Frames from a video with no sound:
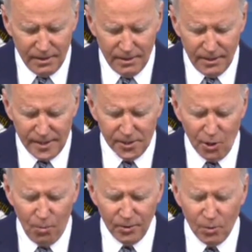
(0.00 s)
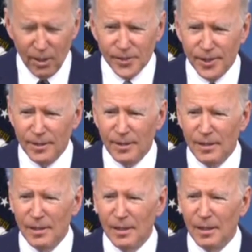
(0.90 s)
That's an open question.
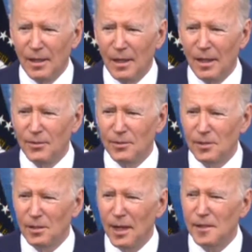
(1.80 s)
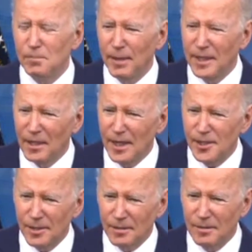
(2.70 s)
There's a lot of speculation.